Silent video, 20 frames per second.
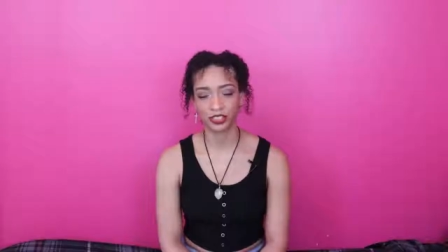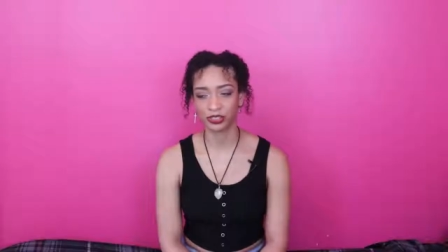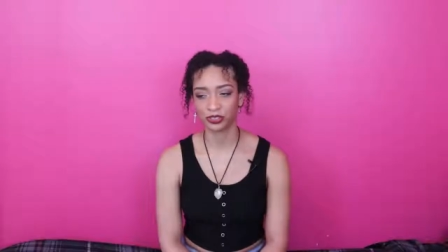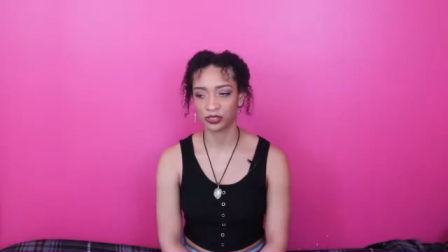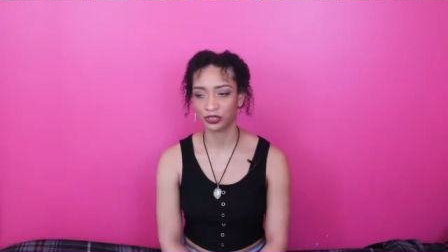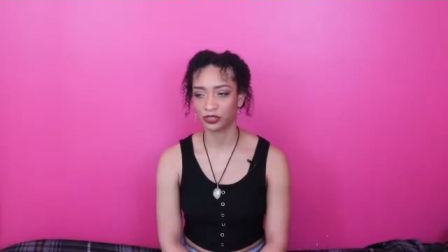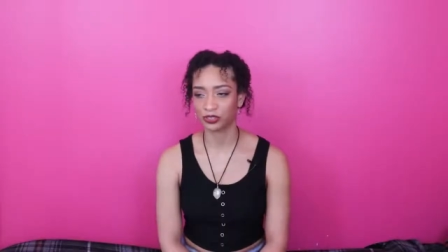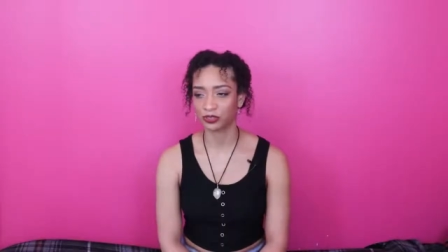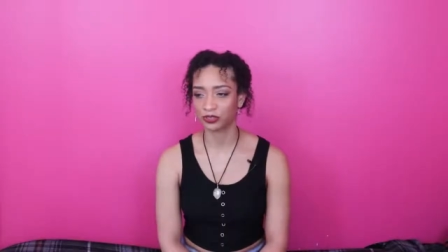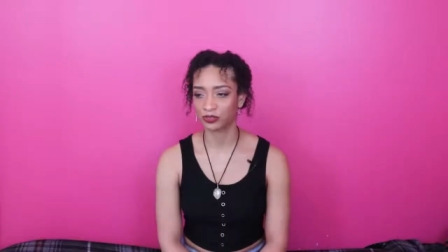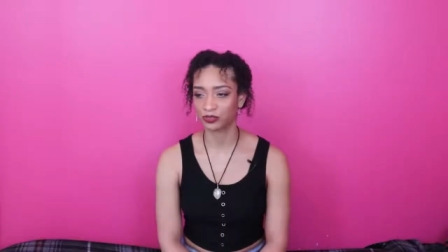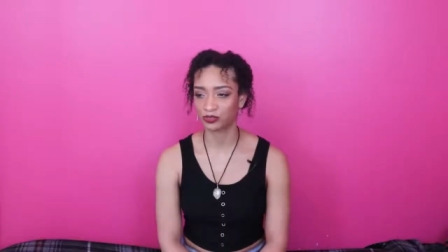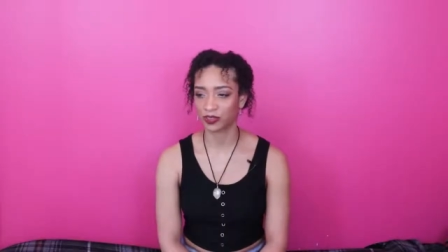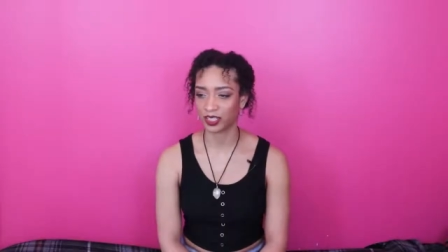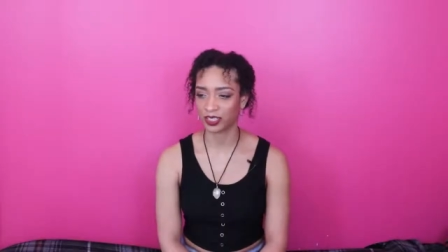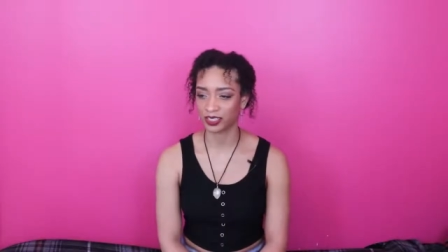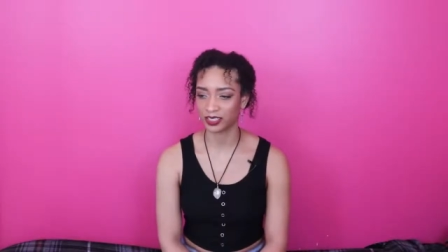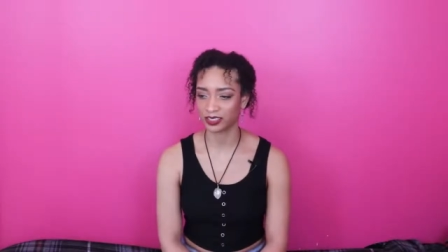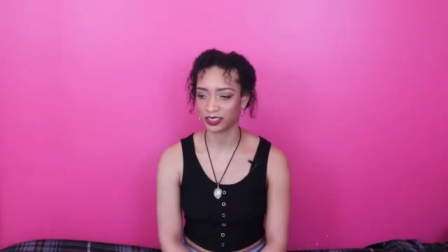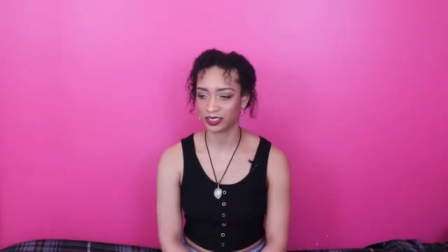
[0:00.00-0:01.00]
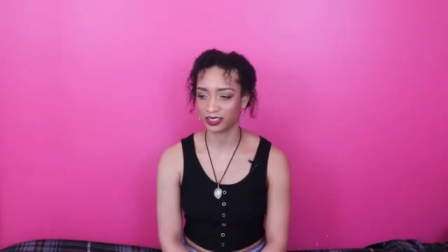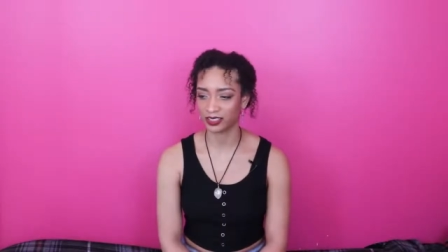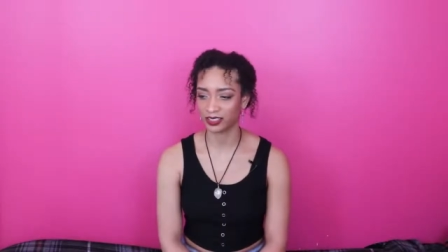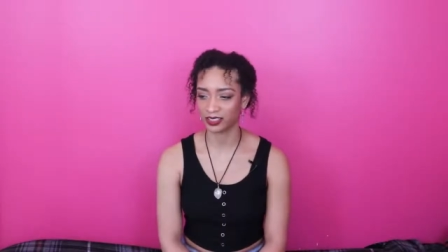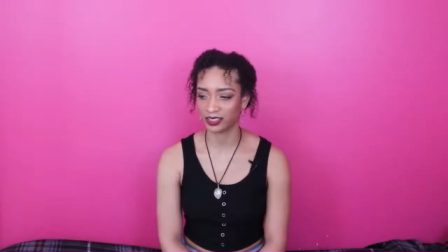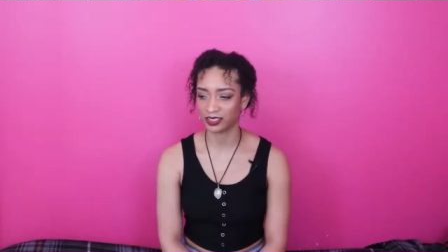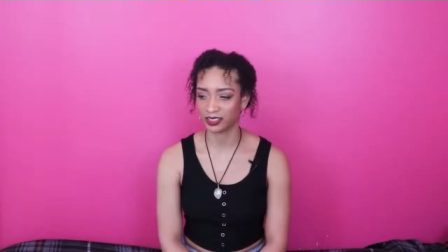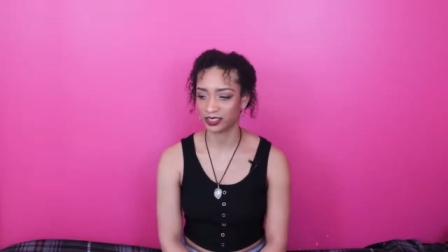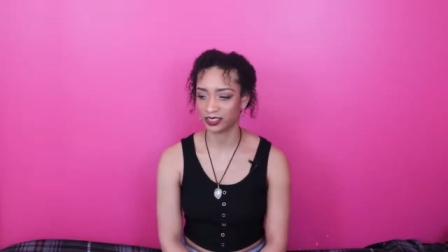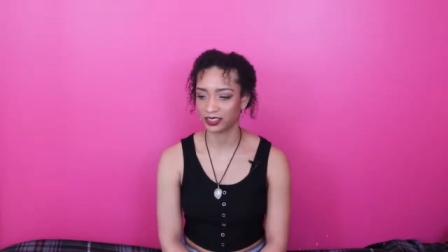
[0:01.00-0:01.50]
to
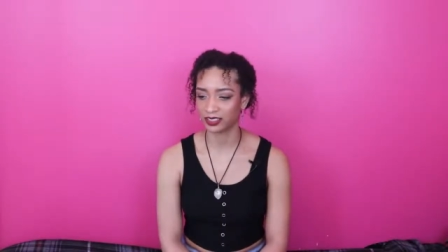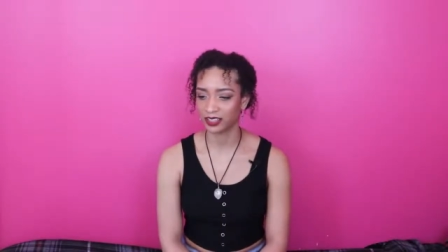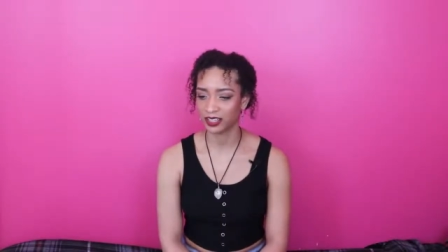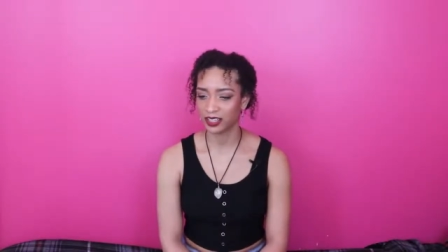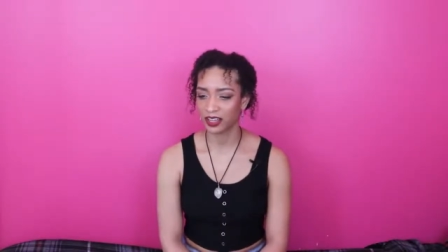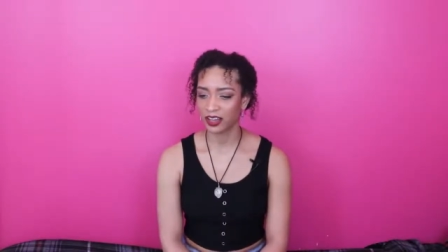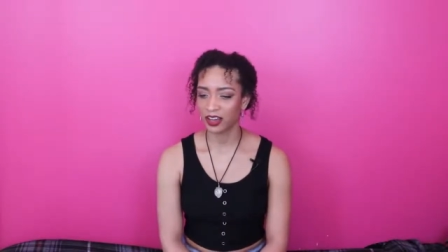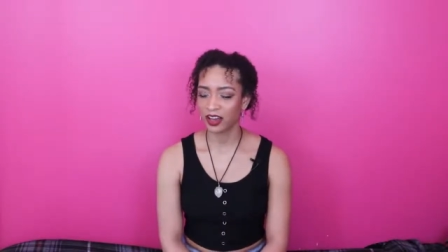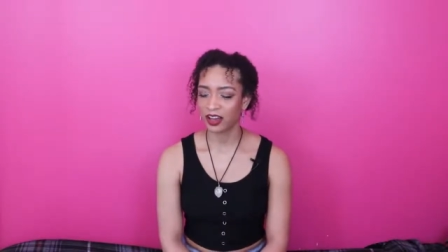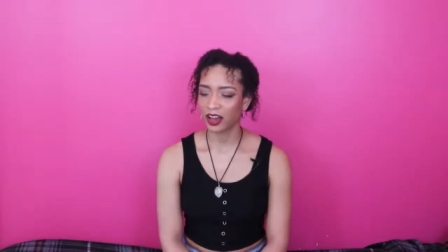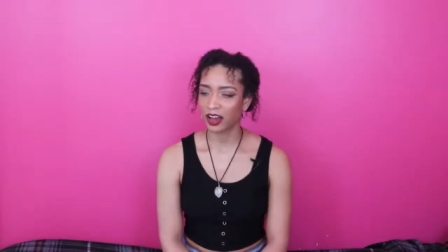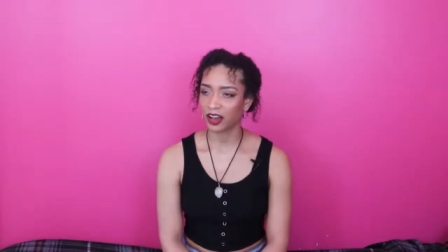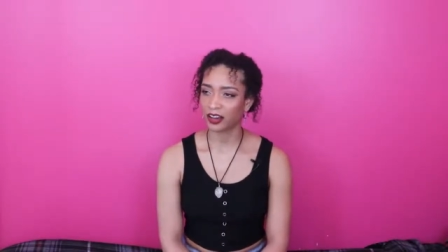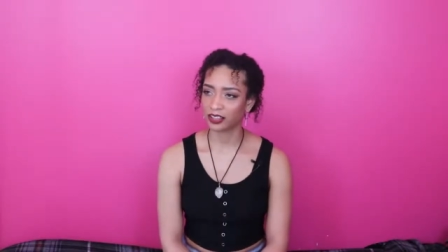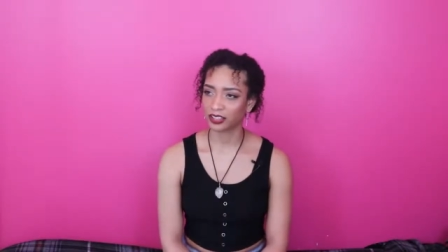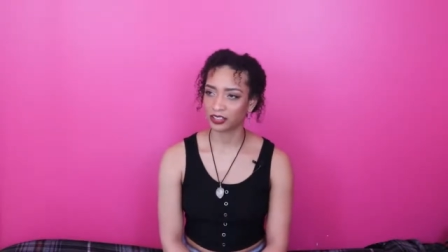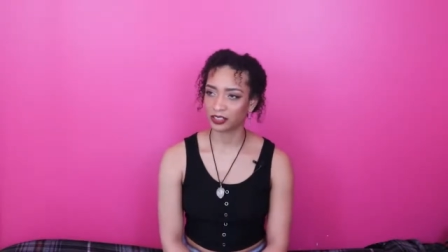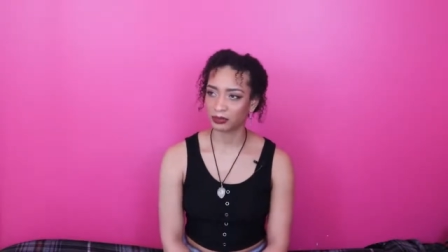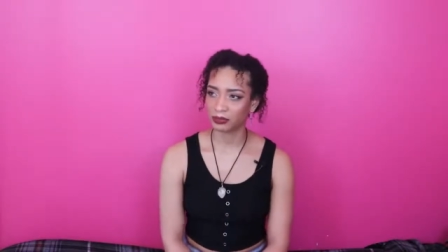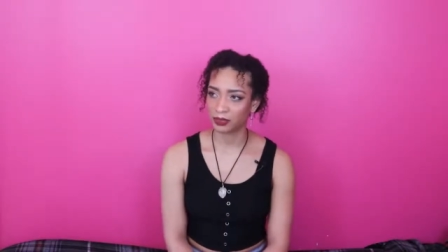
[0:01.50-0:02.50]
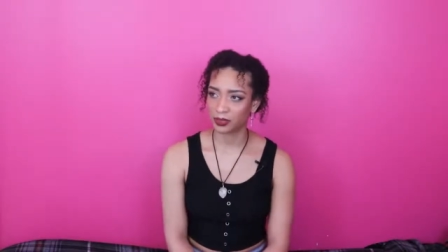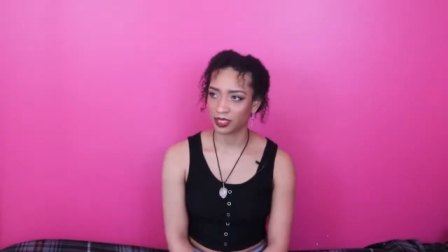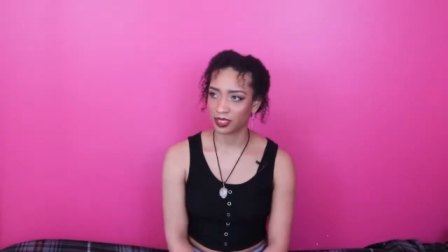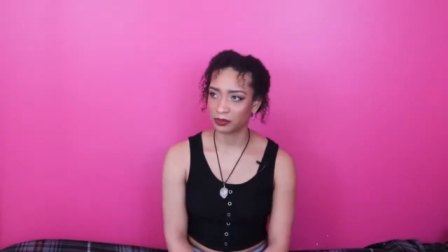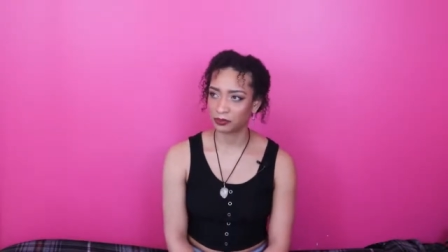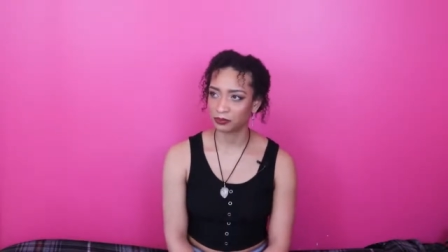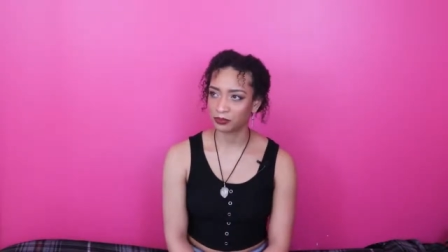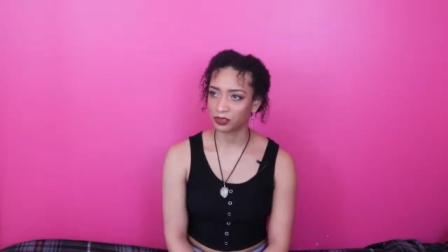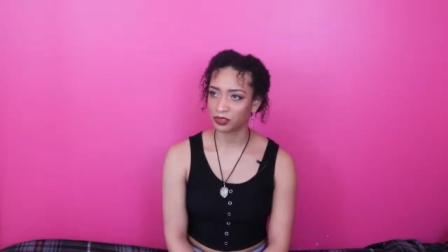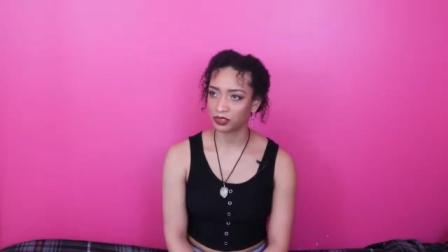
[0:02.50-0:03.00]
finding other
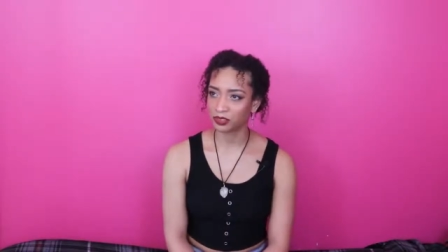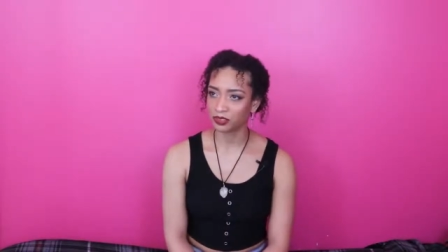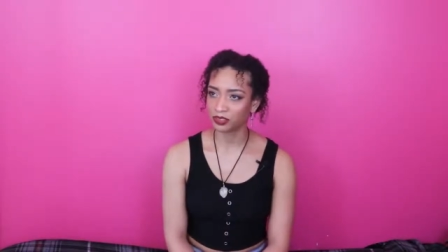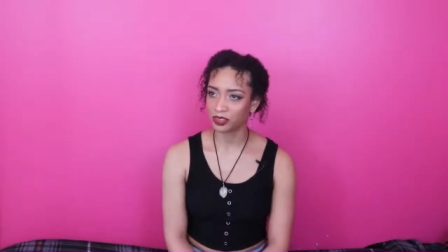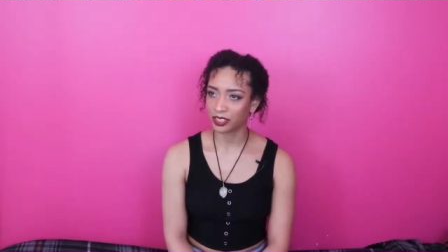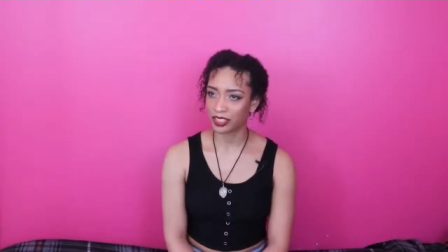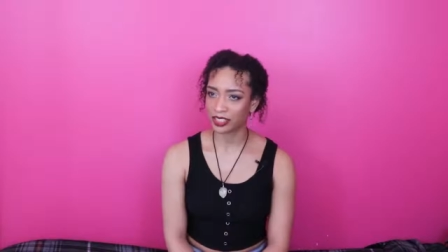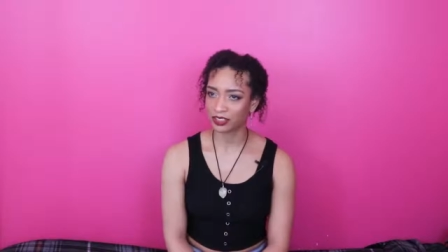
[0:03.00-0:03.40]
people